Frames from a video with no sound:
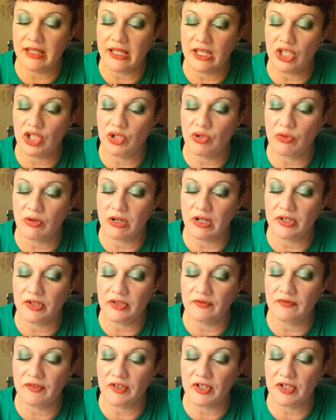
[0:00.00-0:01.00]
that you are on
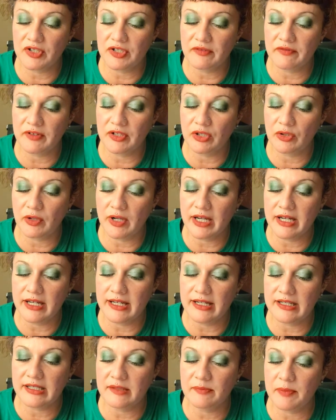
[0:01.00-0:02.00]
the verge of a great
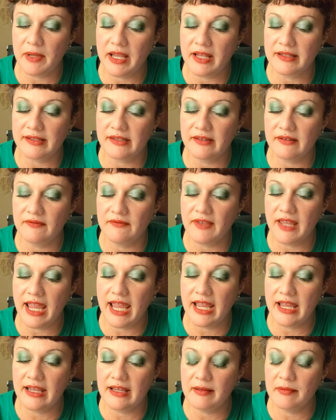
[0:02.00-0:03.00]
expansive
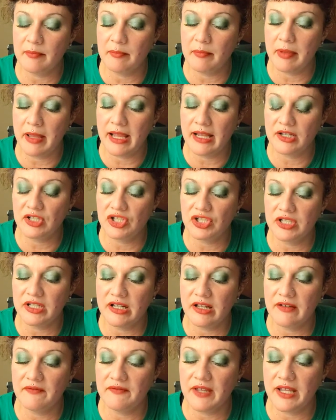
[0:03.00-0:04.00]
expansion
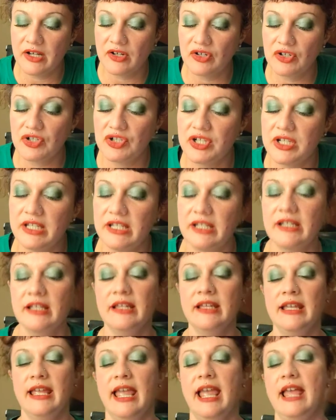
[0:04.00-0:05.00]
of energy
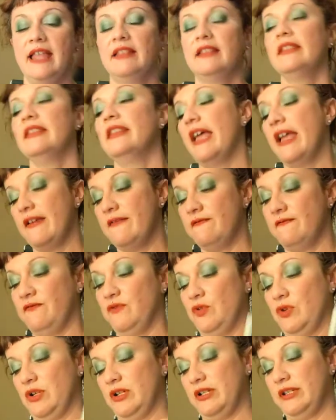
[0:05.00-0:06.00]
and life
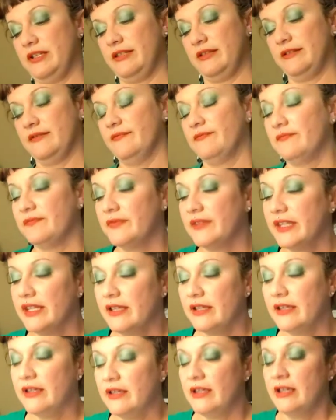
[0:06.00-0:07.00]
force.
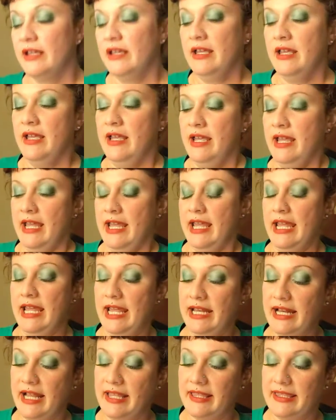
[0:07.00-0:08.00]

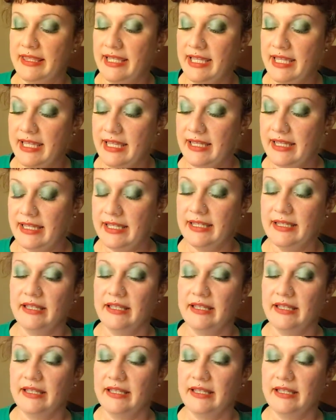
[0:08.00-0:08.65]
And I think